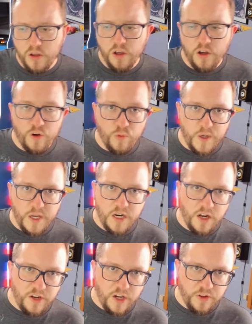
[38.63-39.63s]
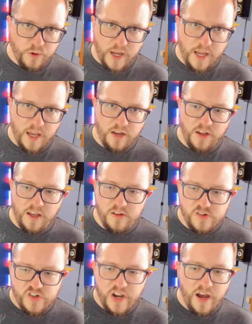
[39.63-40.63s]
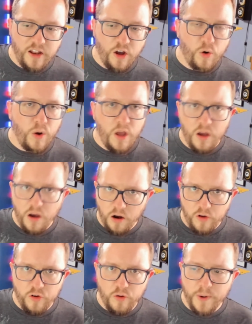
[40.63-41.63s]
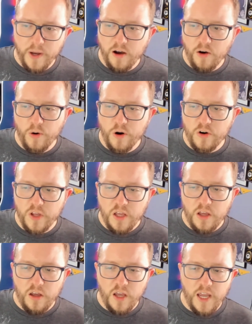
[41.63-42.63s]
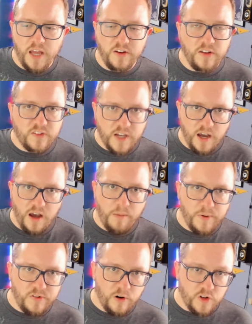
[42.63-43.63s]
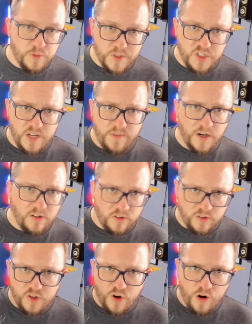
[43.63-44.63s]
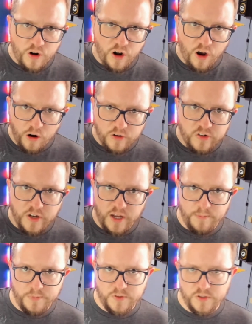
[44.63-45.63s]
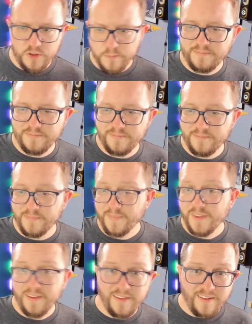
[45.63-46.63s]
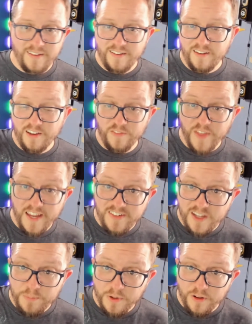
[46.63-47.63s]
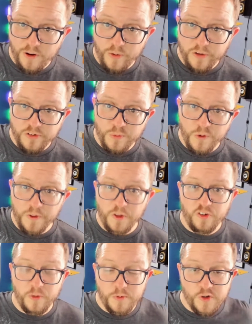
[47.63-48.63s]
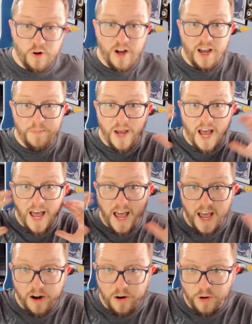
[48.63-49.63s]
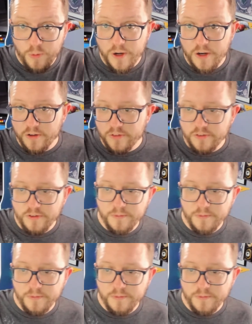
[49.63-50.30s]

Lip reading: Green, on the other hand, is shallow, underpowered, and its commons are specific to certain archetypes. If that tip alone isn't worth a subscribe, I don't know what is.